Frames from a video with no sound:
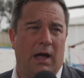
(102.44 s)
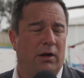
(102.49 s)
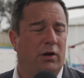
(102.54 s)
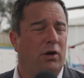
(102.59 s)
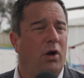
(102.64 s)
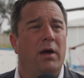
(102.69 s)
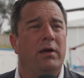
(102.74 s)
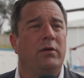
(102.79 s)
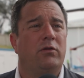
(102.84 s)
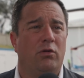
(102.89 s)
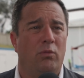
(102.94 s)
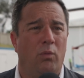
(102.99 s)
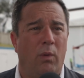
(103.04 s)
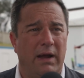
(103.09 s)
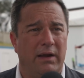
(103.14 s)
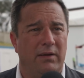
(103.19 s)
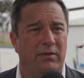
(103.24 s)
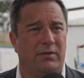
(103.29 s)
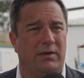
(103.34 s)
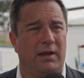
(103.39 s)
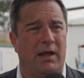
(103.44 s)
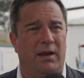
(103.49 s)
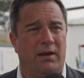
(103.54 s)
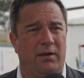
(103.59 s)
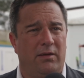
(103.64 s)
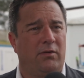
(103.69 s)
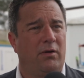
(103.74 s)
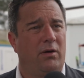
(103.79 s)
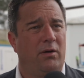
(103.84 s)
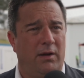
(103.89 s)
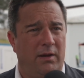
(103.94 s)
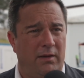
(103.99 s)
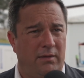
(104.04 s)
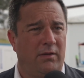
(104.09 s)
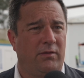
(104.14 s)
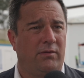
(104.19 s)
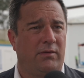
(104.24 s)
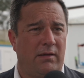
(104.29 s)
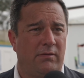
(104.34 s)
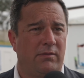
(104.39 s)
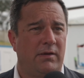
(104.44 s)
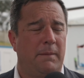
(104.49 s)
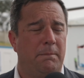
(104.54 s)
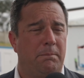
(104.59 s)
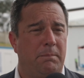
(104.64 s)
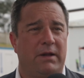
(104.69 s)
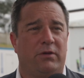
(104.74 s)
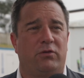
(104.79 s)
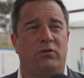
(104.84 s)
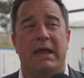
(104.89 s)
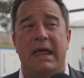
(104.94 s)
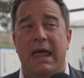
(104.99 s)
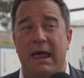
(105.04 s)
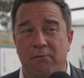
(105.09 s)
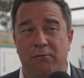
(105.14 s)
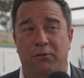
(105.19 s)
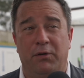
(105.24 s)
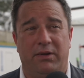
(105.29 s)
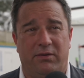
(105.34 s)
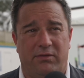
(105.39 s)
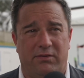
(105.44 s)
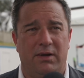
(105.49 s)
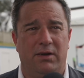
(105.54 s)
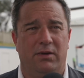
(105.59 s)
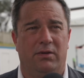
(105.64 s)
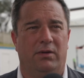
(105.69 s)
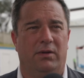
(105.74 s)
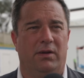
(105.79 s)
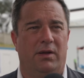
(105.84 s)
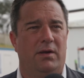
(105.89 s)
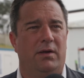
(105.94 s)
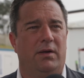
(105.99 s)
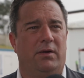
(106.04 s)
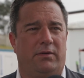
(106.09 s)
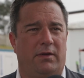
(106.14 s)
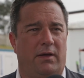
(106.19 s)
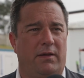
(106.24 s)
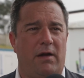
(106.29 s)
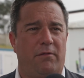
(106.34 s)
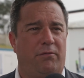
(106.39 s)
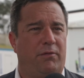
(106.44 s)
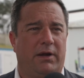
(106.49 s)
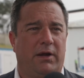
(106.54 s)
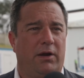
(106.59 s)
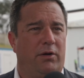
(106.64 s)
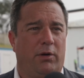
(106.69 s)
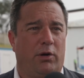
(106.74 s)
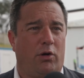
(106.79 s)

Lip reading: going to waste. And so this has an impact on every single South African,